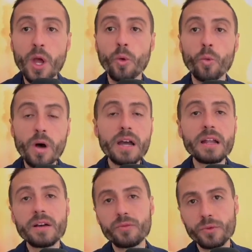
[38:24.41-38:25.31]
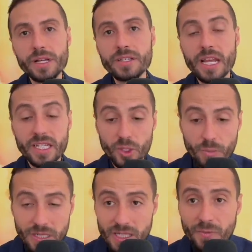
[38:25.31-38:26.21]
one of which
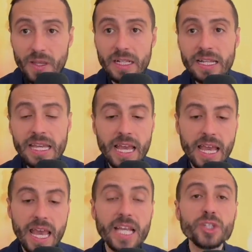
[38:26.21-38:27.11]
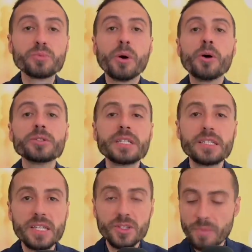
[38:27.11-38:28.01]
specifically
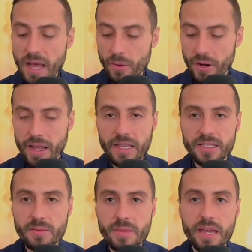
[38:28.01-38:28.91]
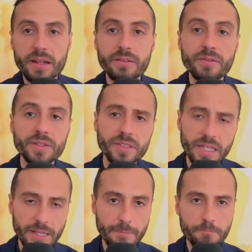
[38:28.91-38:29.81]
exposes this power as the man of
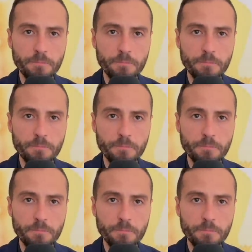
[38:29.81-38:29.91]
sin.